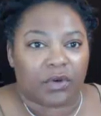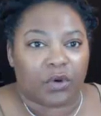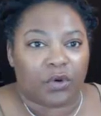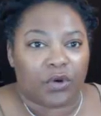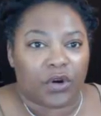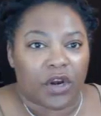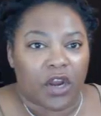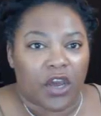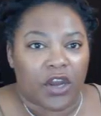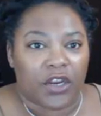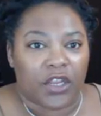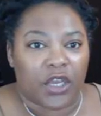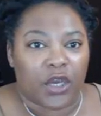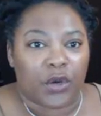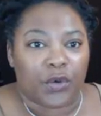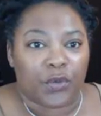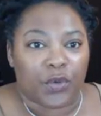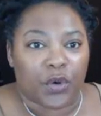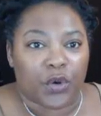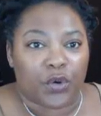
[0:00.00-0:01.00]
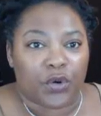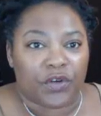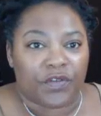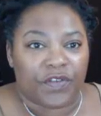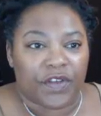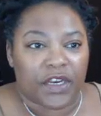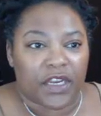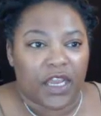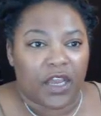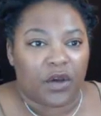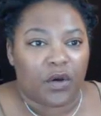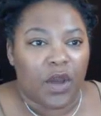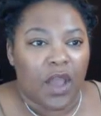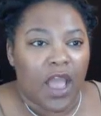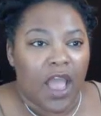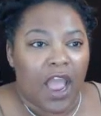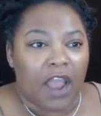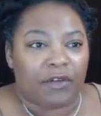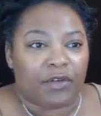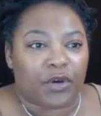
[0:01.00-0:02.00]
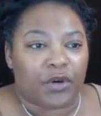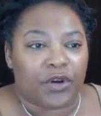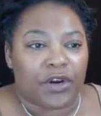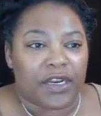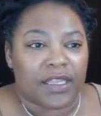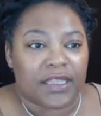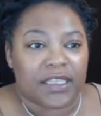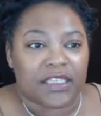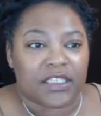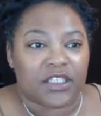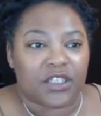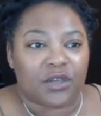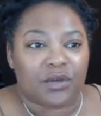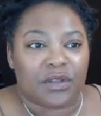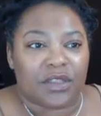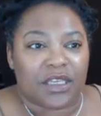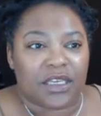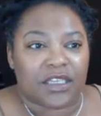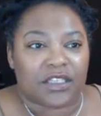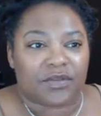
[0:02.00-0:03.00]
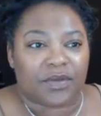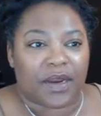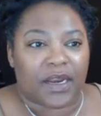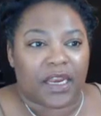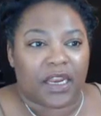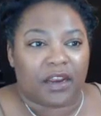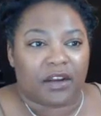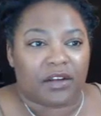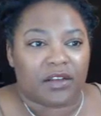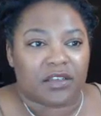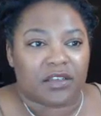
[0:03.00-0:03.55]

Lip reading: record audio and record video. I recorded these two things right